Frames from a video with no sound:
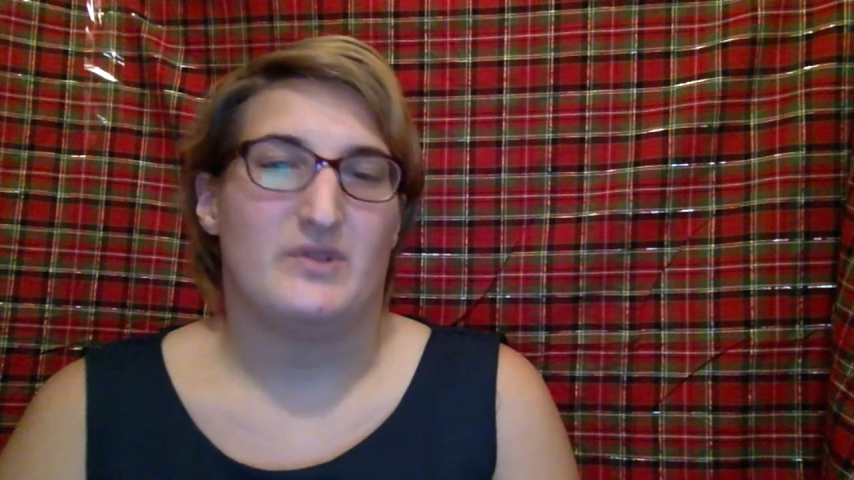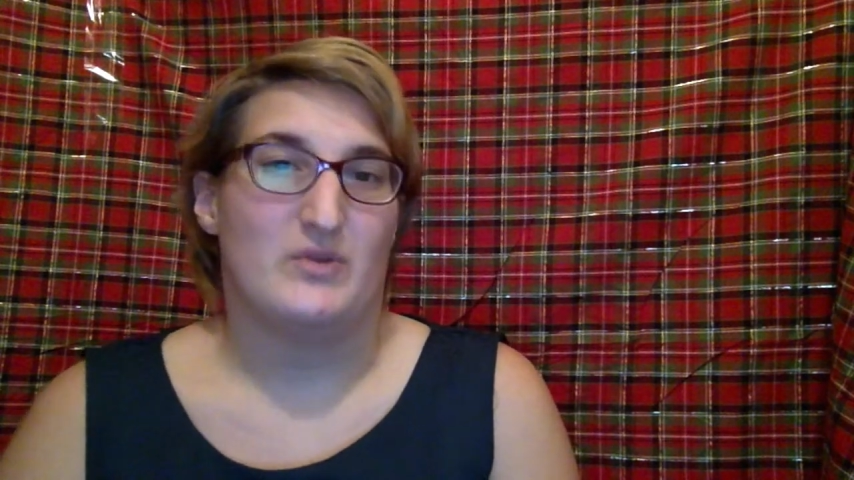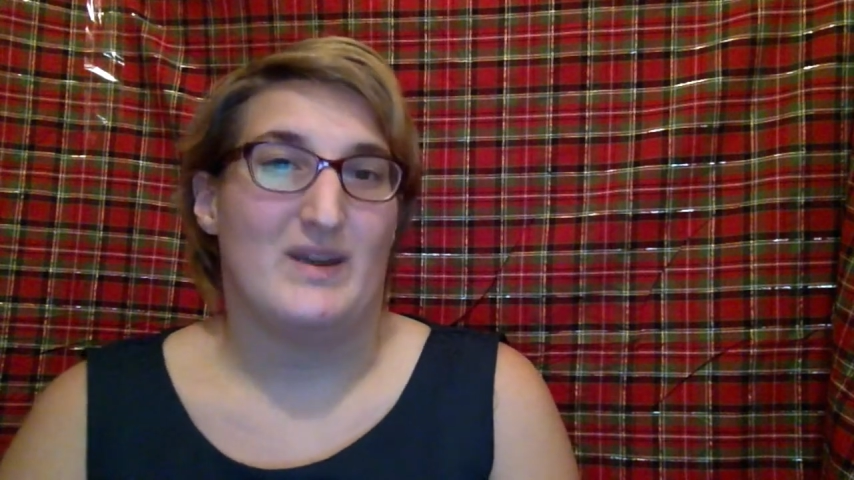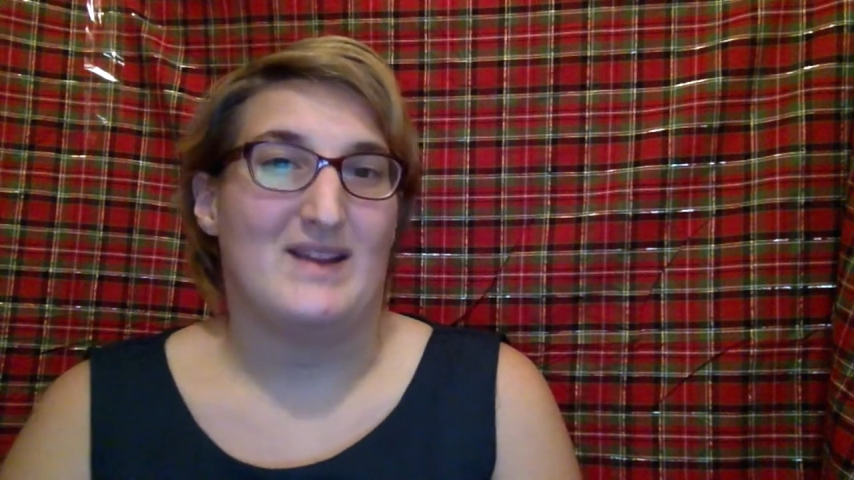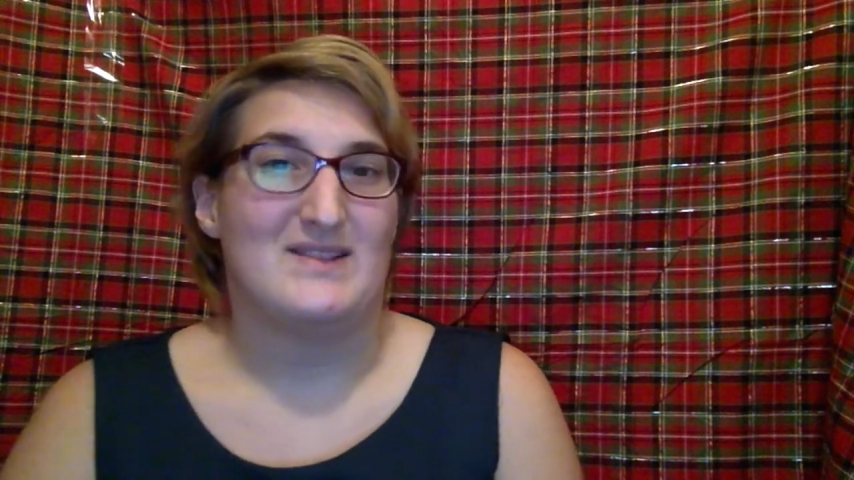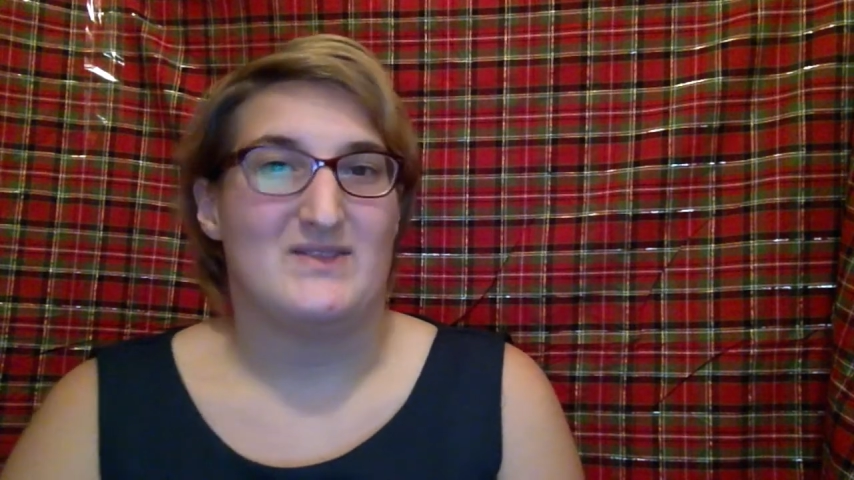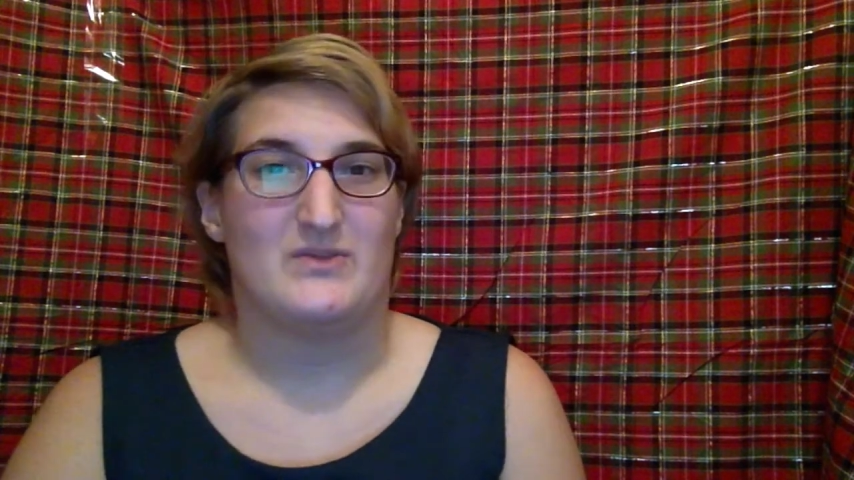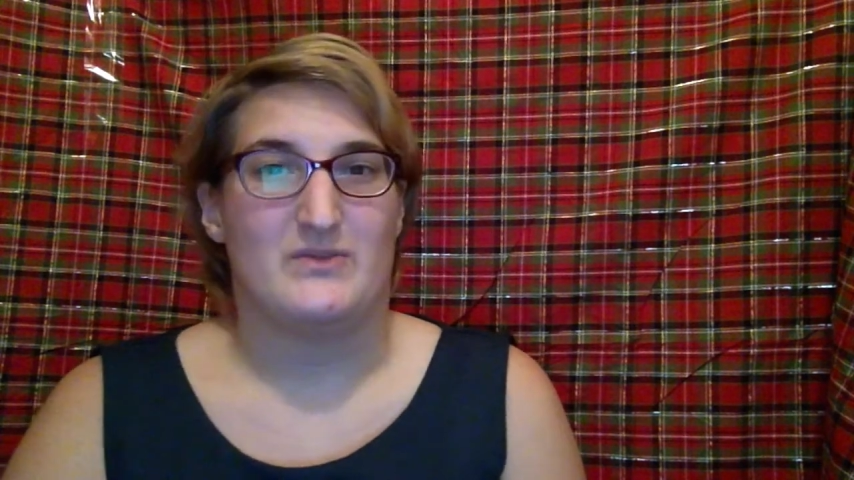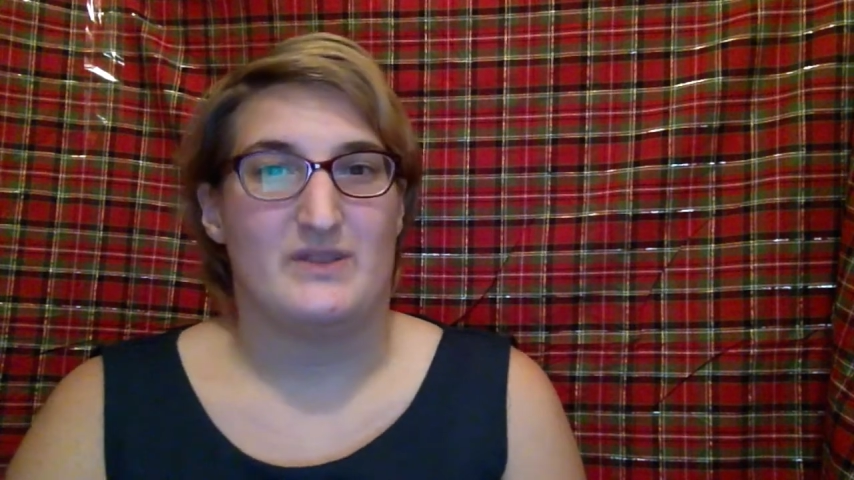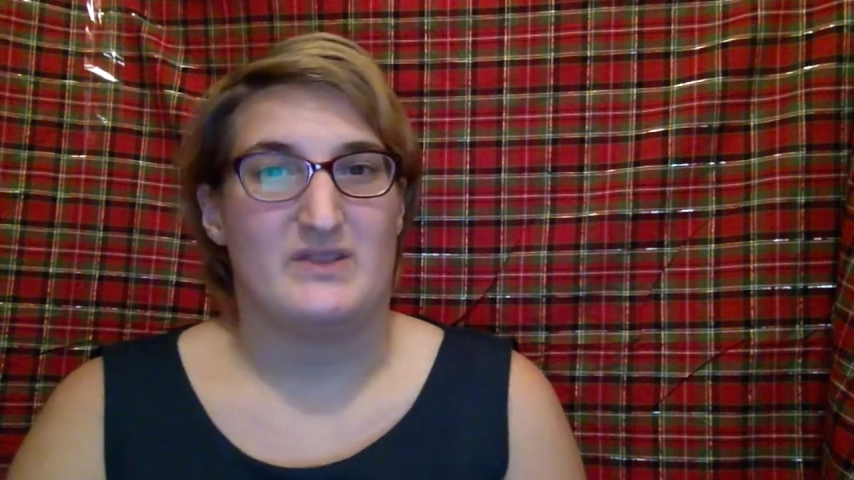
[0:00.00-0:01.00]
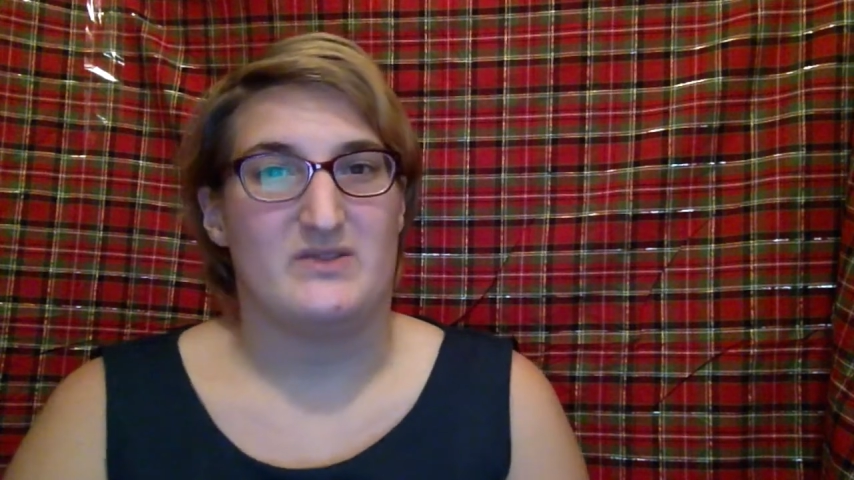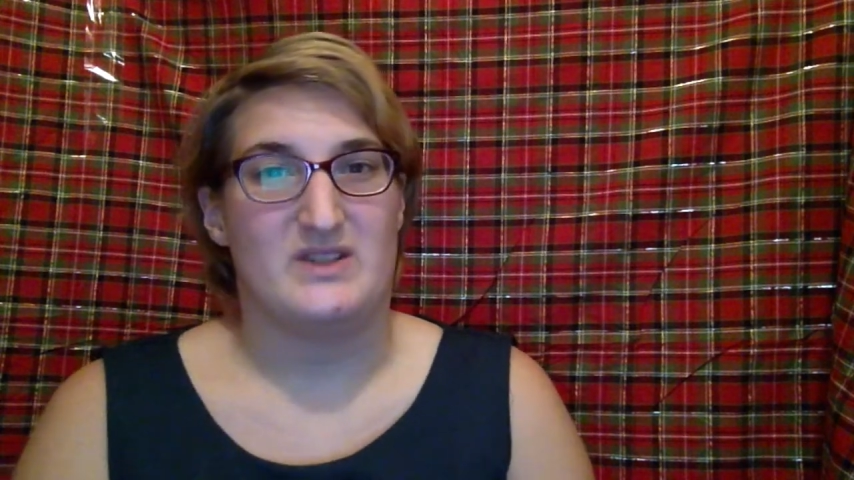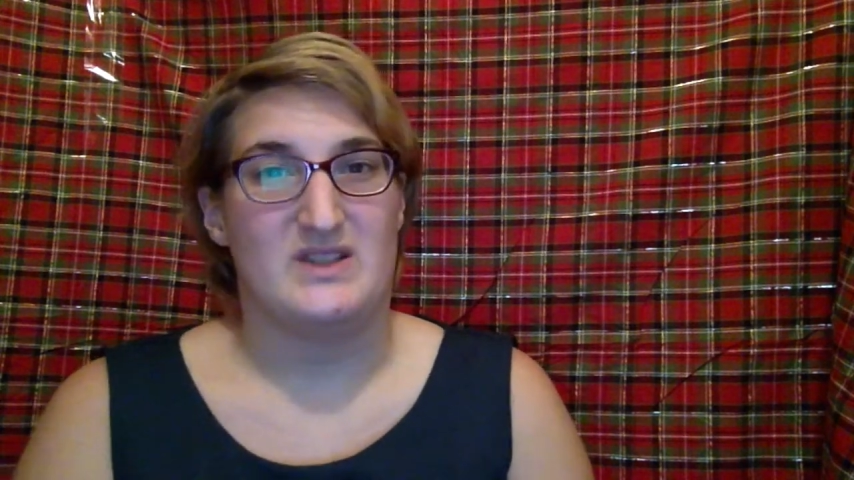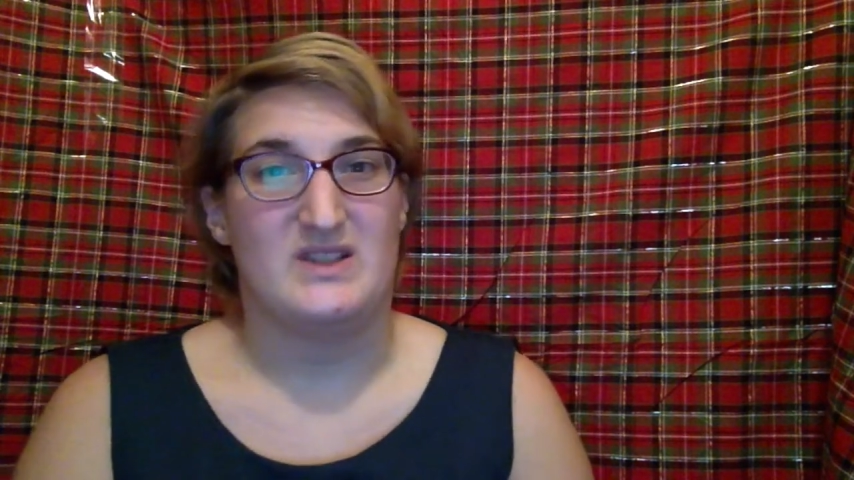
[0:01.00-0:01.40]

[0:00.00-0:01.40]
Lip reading: grants for research into